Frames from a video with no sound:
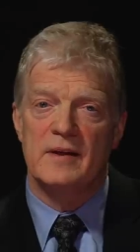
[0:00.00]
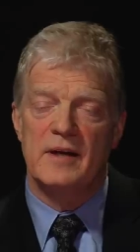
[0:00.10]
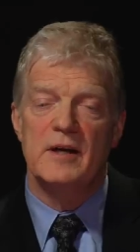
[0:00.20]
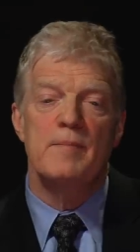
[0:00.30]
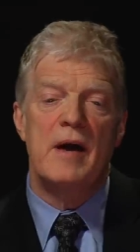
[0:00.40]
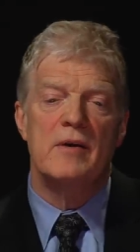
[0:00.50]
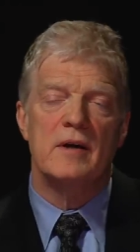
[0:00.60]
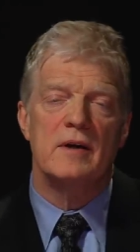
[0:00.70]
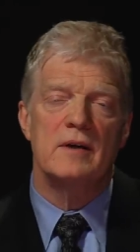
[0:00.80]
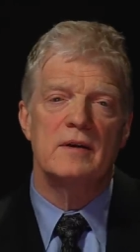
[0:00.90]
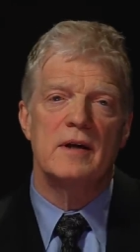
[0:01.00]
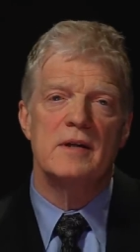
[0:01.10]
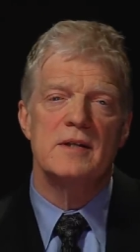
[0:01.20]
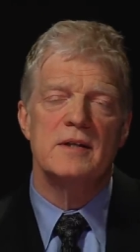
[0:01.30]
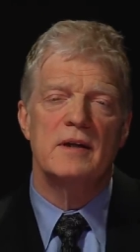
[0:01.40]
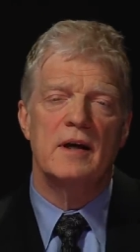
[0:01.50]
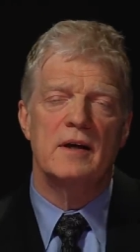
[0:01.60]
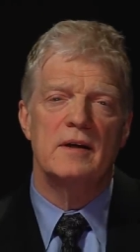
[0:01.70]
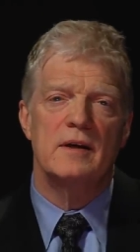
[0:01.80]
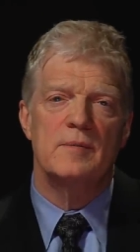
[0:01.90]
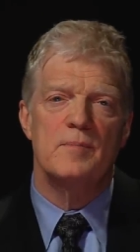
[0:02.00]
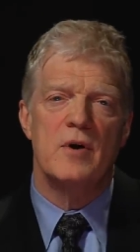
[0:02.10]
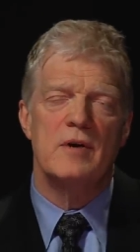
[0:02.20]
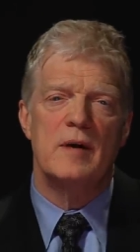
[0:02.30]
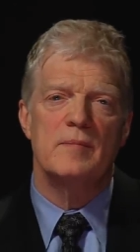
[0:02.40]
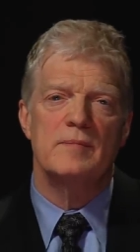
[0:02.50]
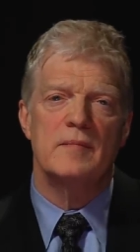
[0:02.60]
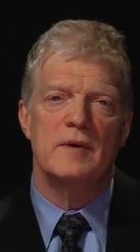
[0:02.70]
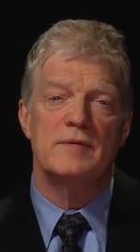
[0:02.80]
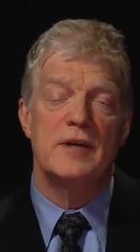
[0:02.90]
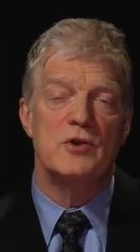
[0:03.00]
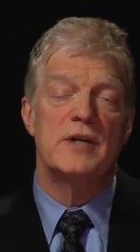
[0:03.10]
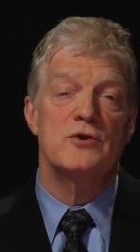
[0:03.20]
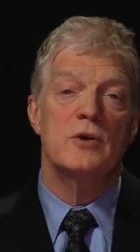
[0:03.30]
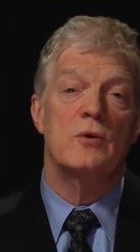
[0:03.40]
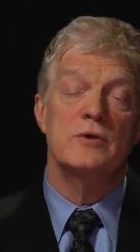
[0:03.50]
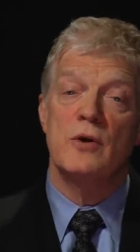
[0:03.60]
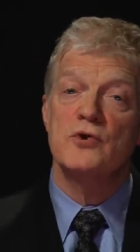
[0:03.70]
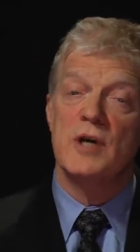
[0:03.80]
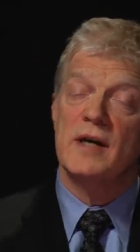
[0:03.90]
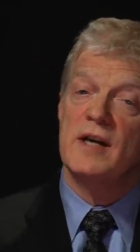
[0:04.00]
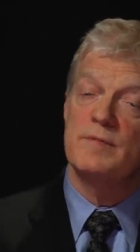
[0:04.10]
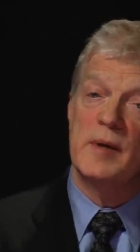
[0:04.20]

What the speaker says: In America, there's a program of legislation called No Child Left